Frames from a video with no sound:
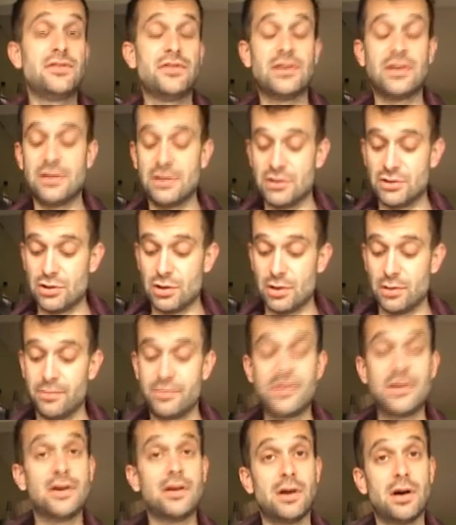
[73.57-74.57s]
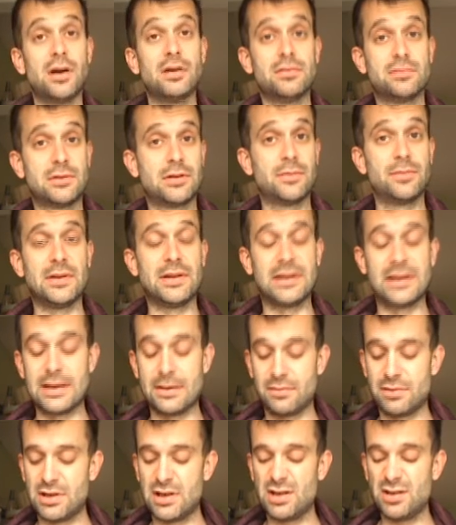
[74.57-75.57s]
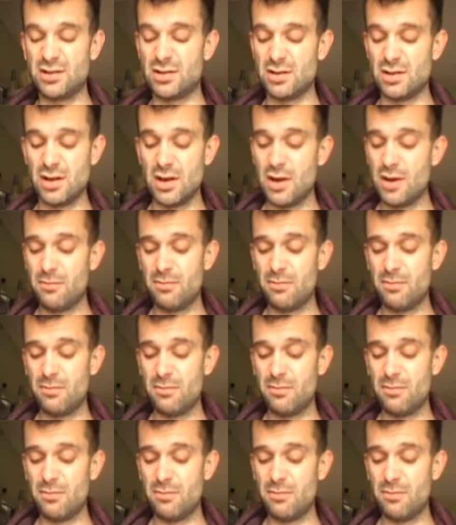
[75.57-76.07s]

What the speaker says: interested in the job, then I'll complete the application.